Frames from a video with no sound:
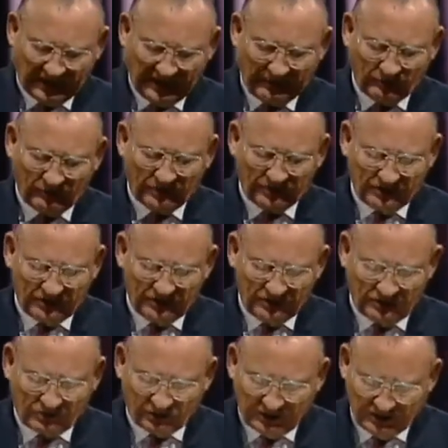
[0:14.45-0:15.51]
And one of the
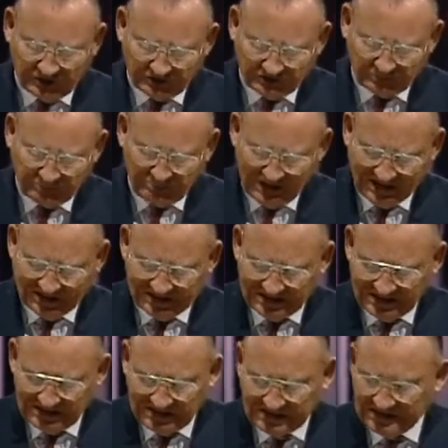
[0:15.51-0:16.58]
greatest men